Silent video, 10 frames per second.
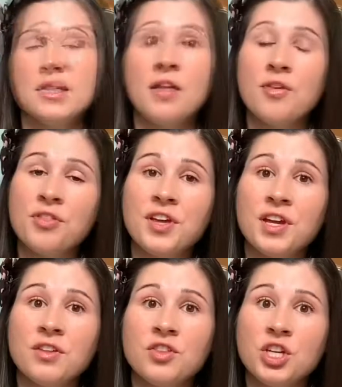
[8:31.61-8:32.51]
Another
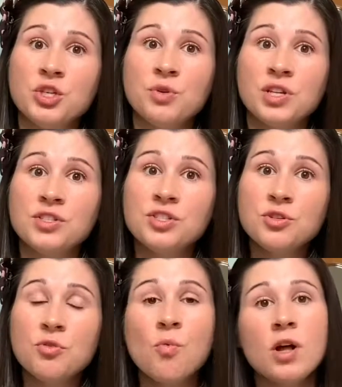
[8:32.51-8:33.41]
thing that you can
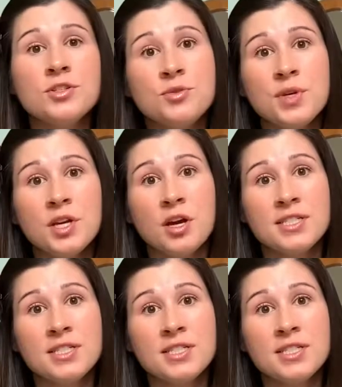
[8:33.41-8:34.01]
do while doing